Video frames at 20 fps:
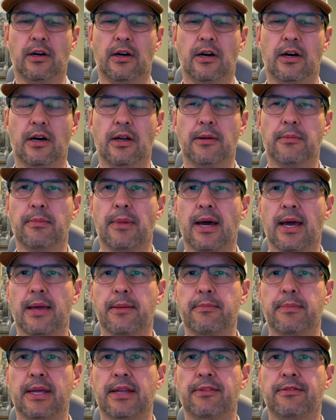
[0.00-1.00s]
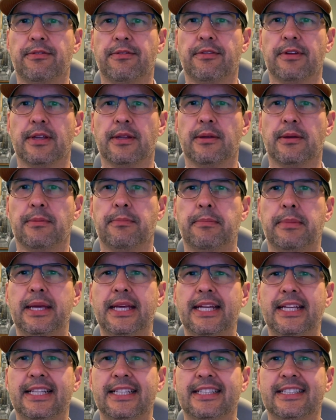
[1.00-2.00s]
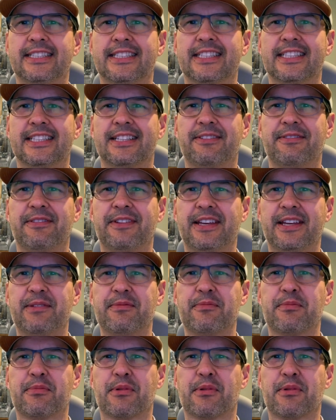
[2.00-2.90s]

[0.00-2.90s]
on my Beats Fit